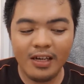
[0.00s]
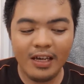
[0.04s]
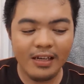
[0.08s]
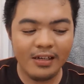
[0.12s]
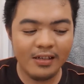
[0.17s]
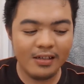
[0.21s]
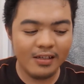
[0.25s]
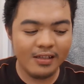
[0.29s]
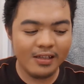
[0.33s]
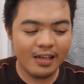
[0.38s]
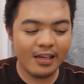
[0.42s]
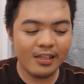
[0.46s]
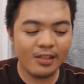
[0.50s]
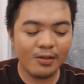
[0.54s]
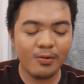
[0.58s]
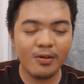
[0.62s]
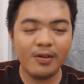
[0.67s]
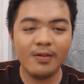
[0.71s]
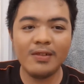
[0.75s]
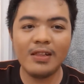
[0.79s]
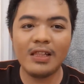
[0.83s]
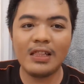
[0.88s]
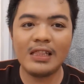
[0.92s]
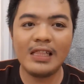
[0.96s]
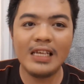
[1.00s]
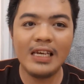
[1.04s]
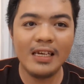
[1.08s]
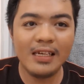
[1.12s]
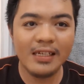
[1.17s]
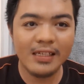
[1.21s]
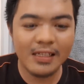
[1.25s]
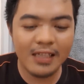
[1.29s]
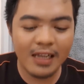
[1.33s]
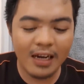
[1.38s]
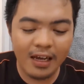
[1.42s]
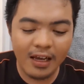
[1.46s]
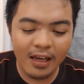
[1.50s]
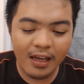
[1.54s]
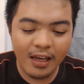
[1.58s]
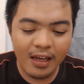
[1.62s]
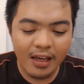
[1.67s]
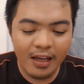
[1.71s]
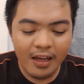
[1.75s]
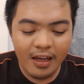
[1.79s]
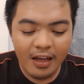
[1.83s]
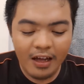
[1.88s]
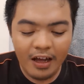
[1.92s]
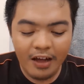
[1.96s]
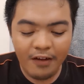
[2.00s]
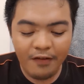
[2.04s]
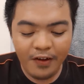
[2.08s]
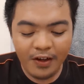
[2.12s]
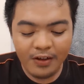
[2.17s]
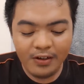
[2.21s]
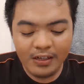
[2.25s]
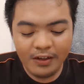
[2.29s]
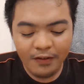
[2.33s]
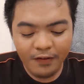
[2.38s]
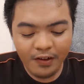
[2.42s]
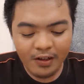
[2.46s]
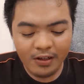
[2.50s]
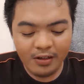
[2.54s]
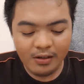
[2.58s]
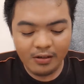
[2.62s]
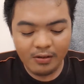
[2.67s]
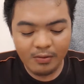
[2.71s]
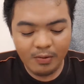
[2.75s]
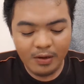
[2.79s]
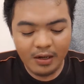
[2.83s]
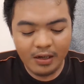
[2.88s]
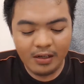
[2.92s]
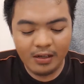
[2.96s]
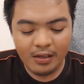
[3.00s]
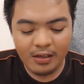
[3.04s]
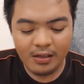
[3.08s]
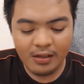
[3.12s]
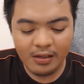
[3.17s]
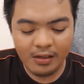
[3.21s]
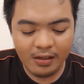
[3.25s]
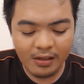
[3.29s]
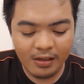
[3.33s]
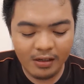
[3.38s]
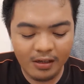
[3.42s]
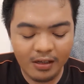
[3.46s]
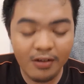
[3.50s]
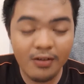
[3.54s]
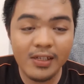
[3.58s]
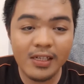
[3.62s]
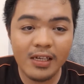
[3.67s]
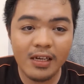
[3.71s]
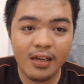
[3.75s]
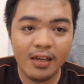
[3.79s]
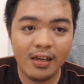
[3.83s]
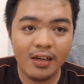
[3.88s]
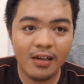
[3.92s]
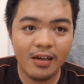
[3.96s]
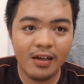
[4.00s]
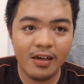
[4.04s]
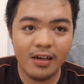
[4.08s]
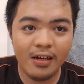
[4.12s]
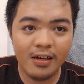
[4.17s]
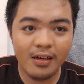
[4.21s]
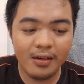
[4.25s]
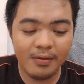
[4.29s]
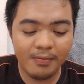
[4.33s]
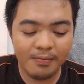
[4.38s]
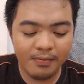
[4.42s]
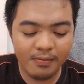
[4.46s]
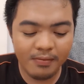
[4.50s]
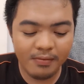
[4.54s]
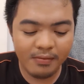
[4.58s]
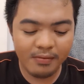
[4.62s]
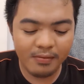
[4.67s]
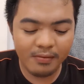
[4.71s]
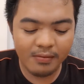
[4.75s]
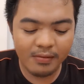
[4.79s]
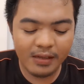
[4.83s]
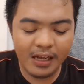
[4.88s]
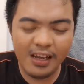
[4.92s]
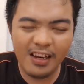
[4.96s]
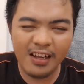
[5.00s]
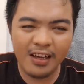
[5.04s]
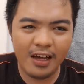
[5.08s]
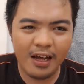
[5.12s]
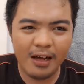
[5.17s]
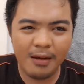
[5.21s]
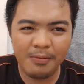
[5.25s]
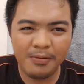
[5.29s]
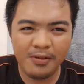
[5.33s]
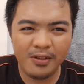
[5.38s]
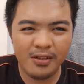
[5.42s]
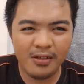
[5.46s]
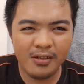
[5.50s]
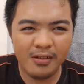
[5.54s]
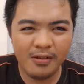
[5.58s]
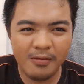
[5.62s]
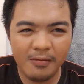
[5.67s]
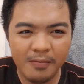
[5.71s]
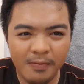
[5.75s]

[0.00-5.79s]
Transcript: And that's one of the things that I found difficult while using dating apps.